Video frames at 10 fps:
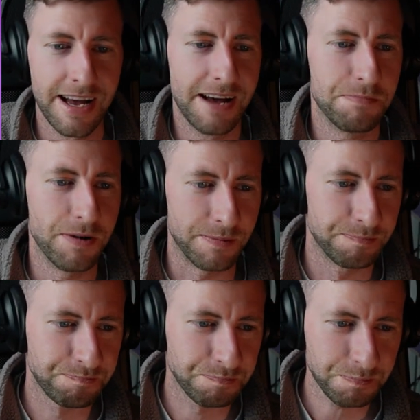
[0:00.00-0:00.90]
But
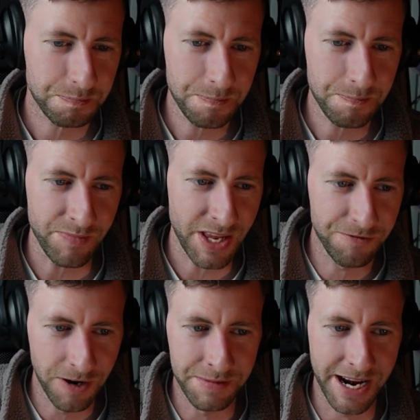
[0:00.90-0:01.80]

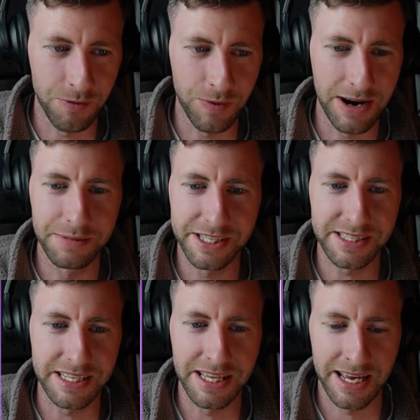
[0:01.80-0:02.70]
from there, we're able to see then